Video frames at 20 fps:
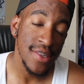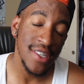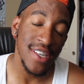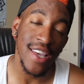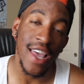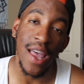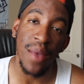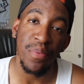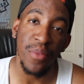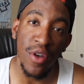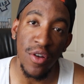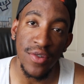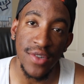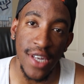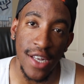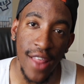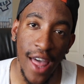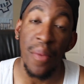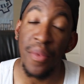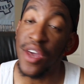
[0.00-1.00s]
get
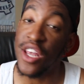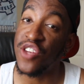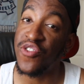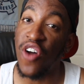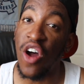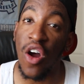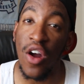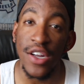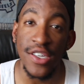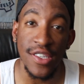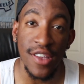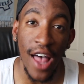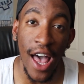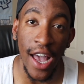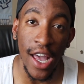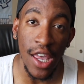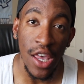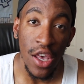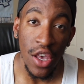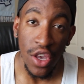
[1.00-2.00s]
music. Like, I mean, as far as
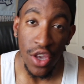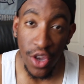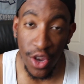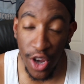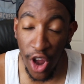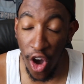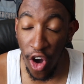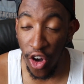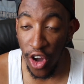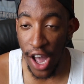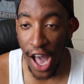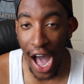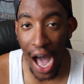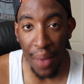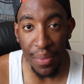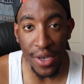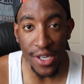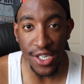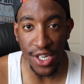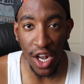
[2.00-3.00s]
like, you know,
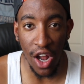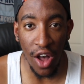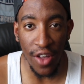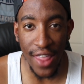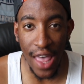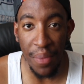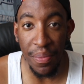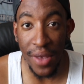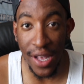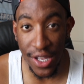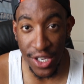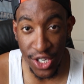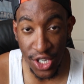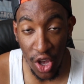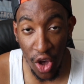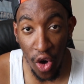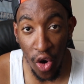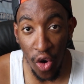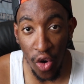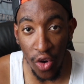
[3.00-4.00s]
copies and all that being
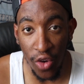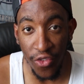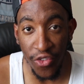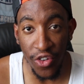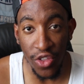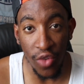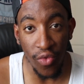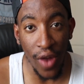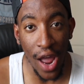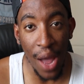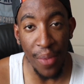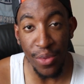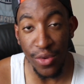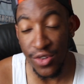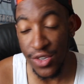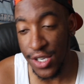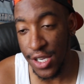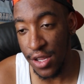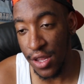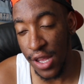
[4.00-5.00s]
sold for the
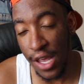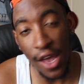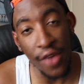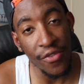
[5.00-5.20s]
rappers and